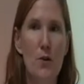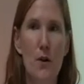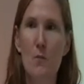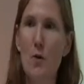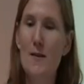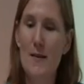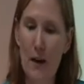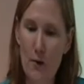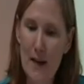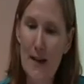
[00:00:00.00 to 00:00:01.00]
toward a more
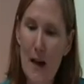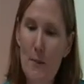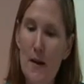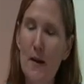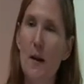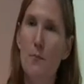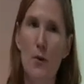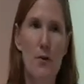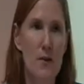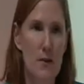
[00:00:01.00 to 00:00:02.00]
psychodynamic
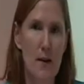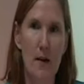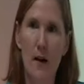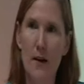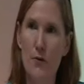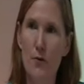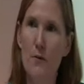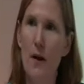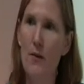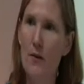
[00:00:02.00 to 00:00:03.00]
approach to psychiatry
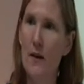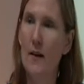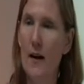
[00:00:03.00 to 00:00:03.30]
rather than a